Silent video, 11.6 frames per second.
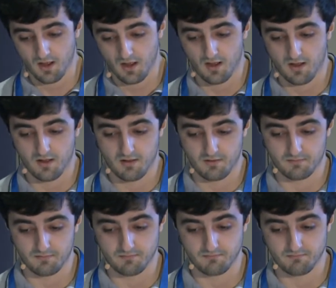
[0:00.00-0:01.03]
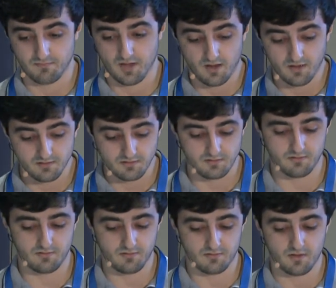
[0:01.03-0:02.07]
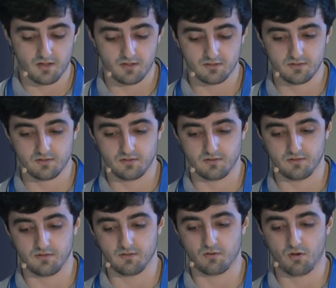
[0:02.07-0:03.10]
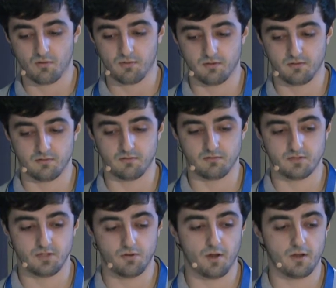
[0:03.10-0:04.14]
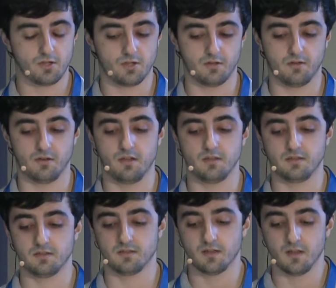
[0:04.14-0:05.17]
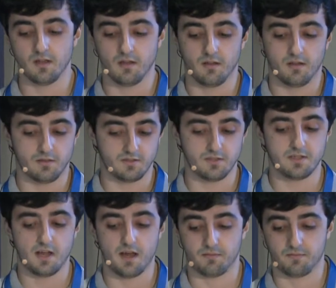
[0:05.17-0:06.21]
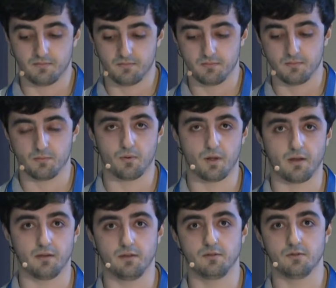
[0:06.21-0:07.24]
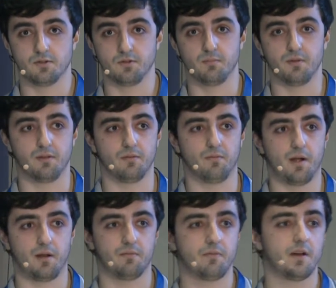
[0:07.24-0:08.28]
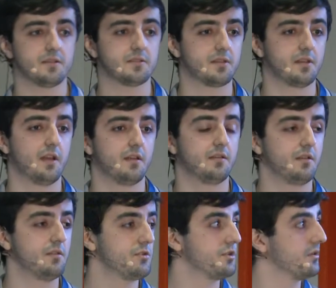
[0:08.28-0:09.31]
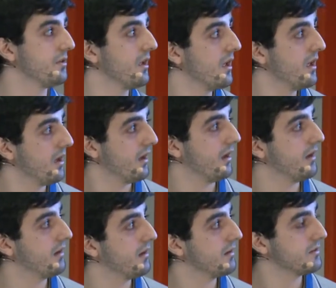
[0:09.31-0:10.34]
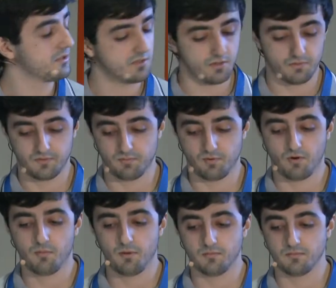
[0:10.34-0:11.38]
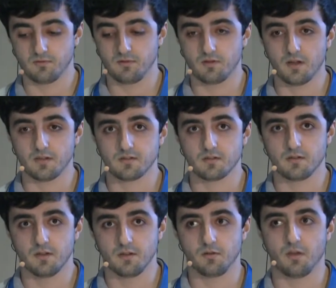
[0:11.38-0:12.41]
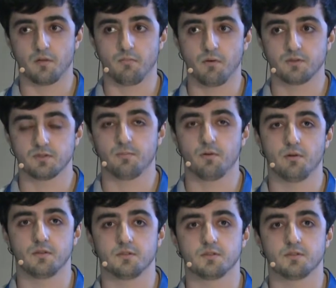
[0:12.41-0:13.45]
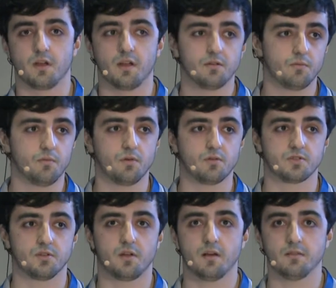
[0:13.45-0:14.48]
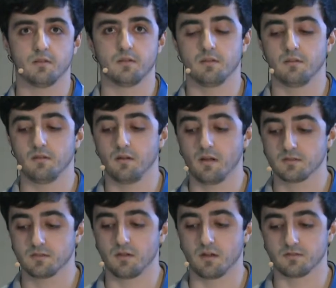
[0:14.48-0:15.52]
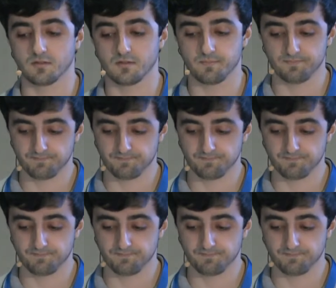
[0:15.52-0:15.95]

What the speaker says: And the last common situation is CTF, when you should be very fast and you should solve the problem, the task, to get bonus points and to focus on the other next tasks.